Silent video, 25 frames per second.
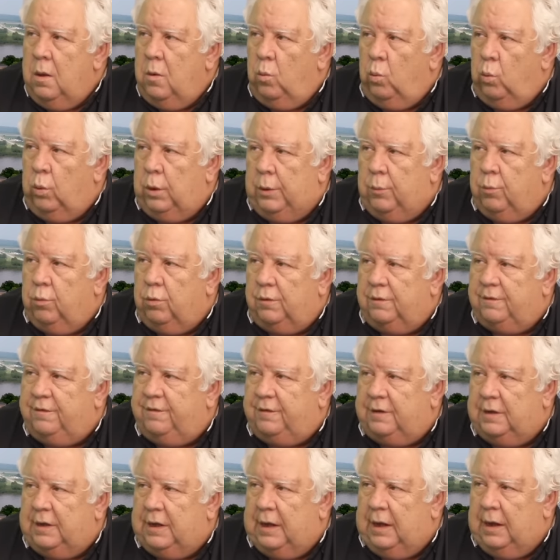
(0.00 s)
We were
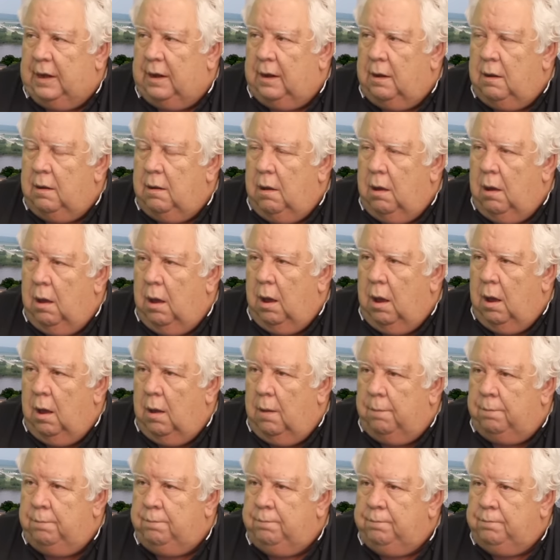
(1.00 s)
seeing,
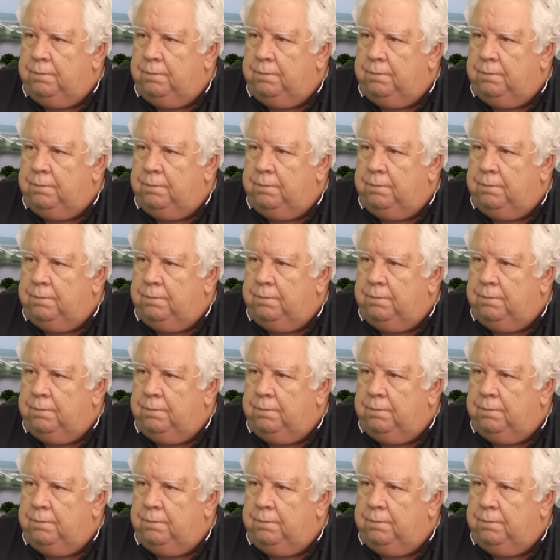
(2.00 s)
30